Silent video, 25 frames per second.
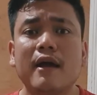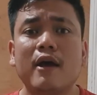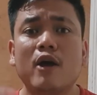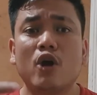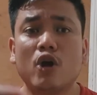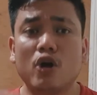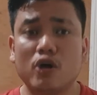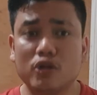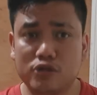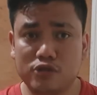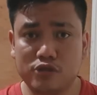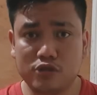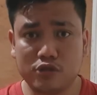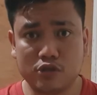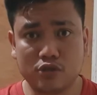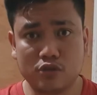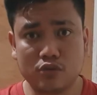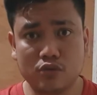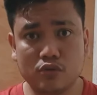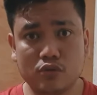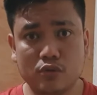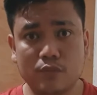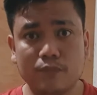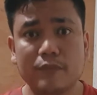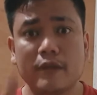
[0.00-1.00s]

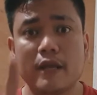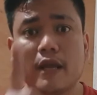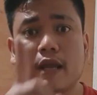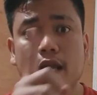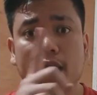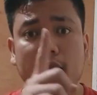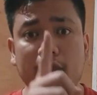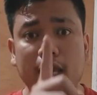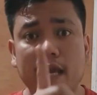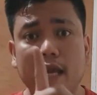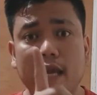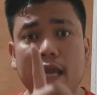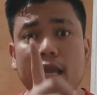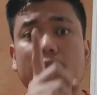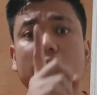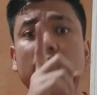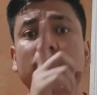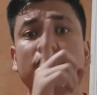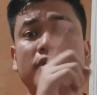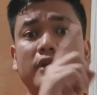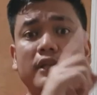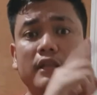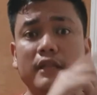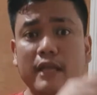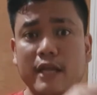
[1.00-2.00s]
Also, in
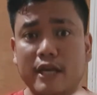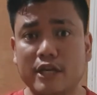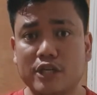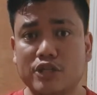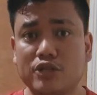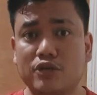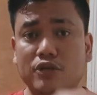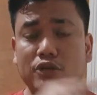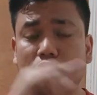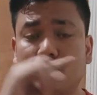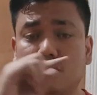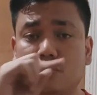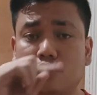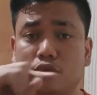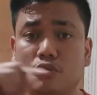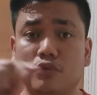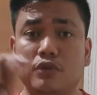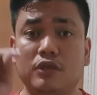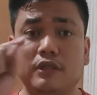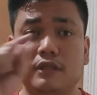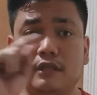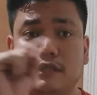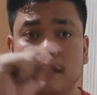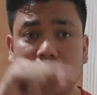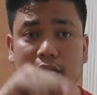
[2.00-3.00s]
relation to
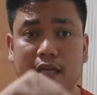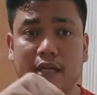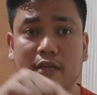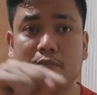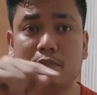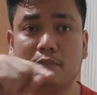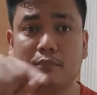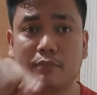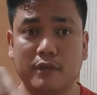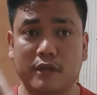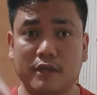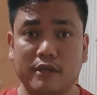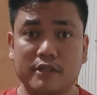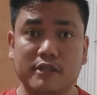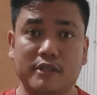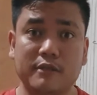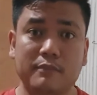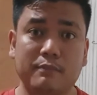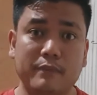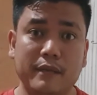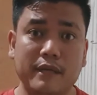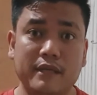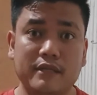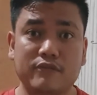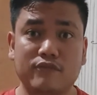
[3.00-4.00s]
did plus the
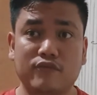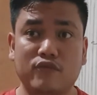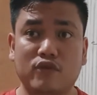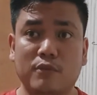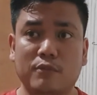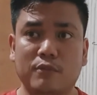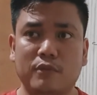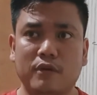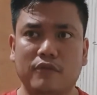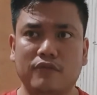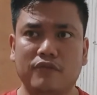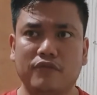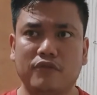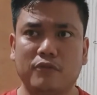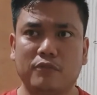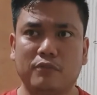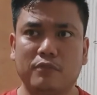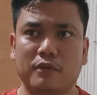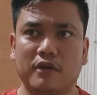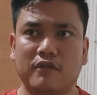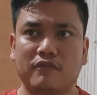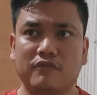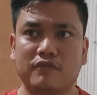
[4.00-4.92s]
base form of the verb.